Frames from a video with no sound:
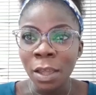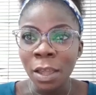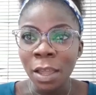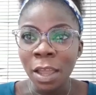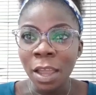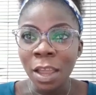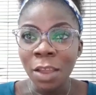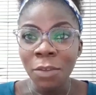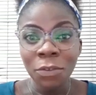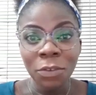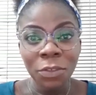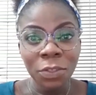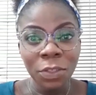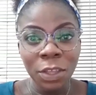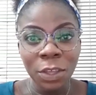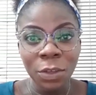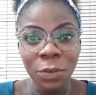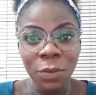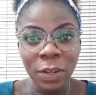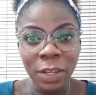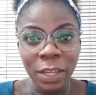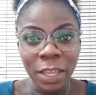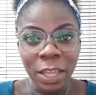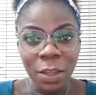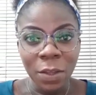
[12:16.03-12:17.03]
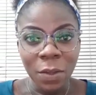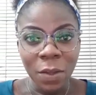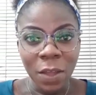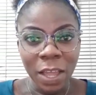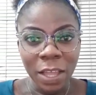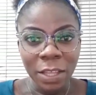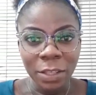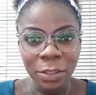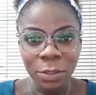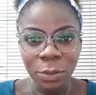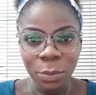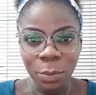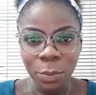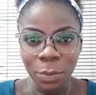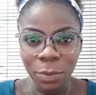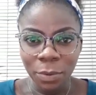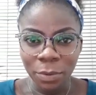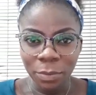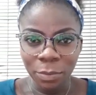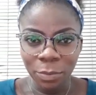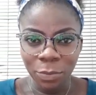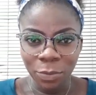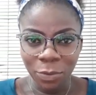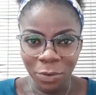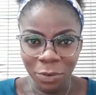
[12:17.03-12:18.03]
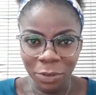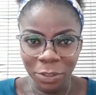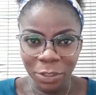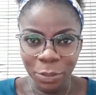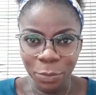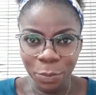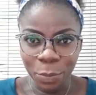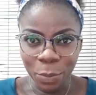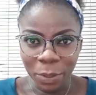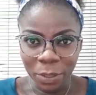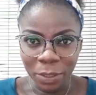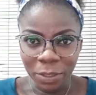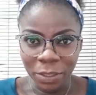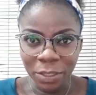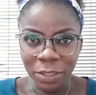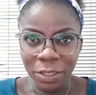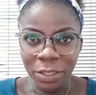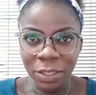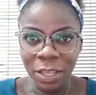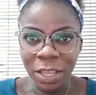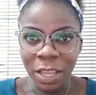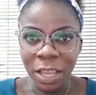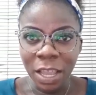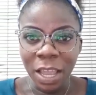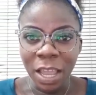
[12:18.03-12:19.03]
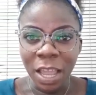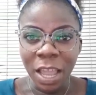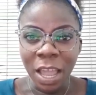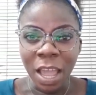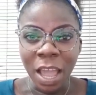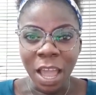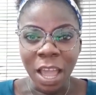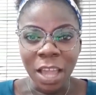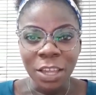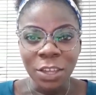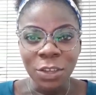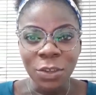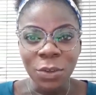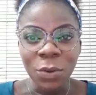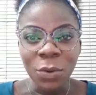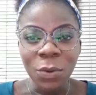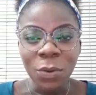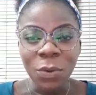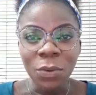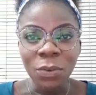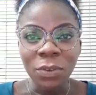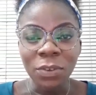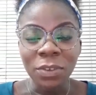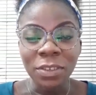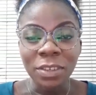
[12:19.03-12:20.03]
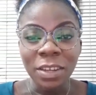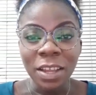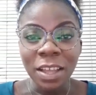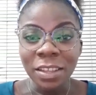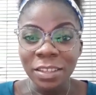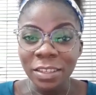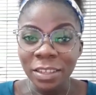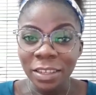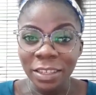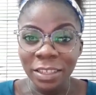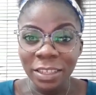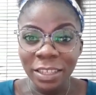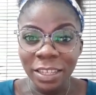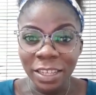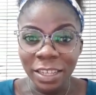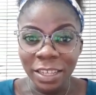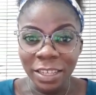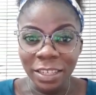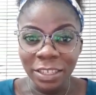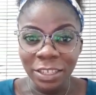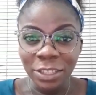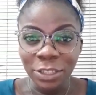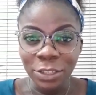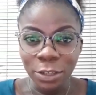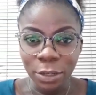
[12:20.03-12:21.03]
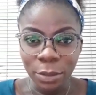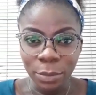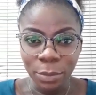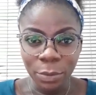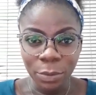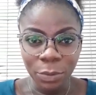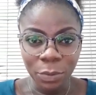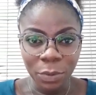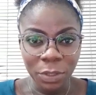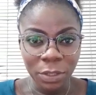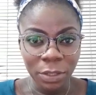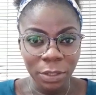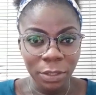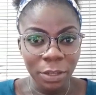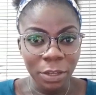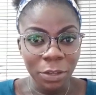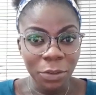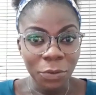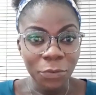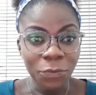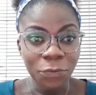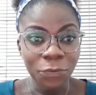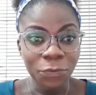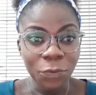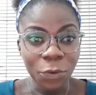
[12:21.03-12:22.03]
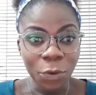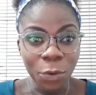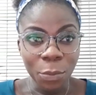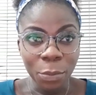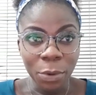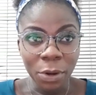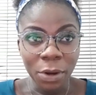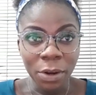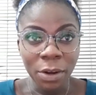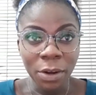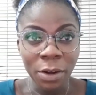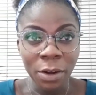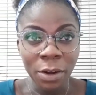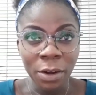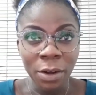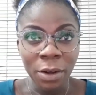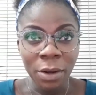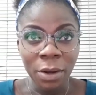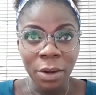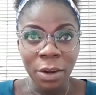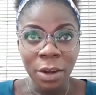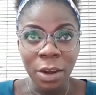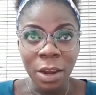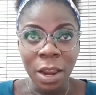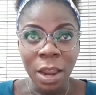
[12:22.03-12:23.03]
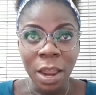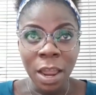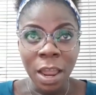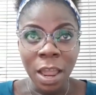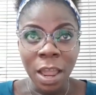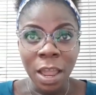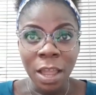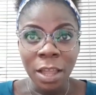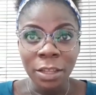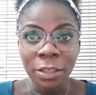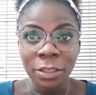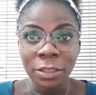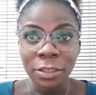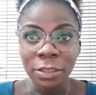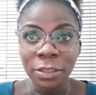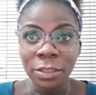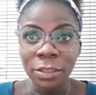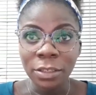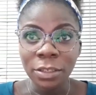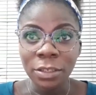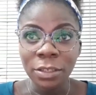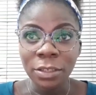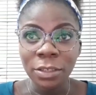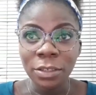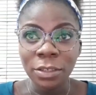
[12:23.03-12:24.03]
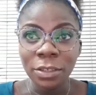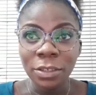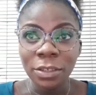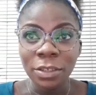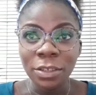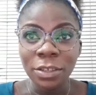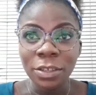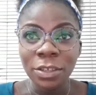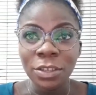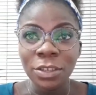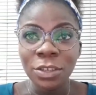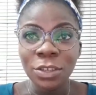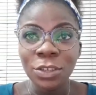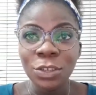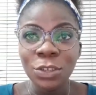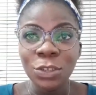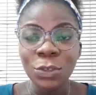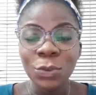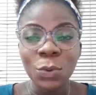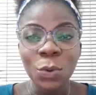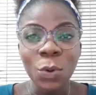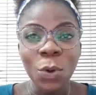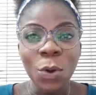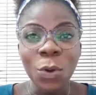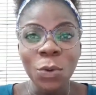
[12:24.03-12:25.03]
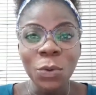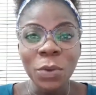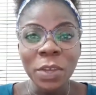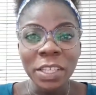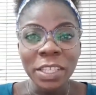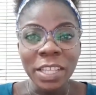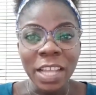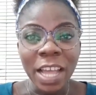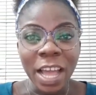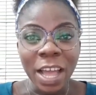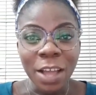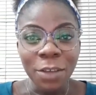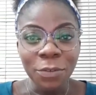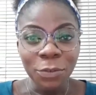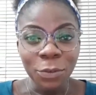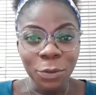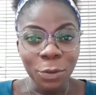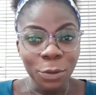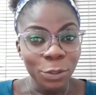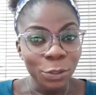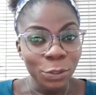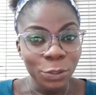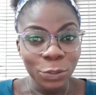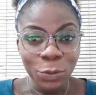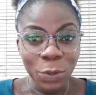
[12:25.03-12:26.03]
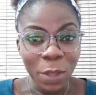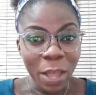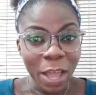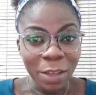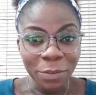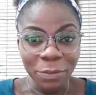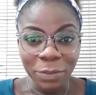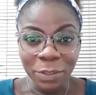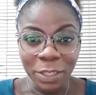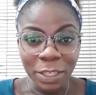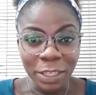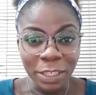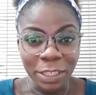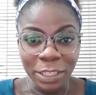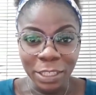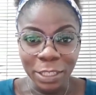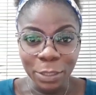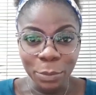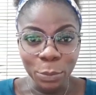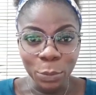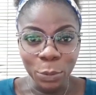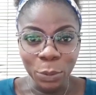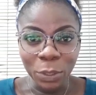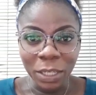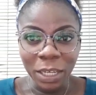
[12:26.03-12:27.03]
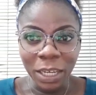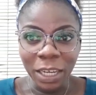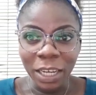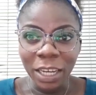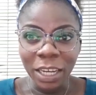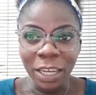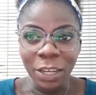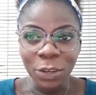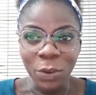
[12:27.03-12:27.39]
Everything you lay your hands upon prospers. Your latter days shall be greater than your former, and you will always have cause to have testimony.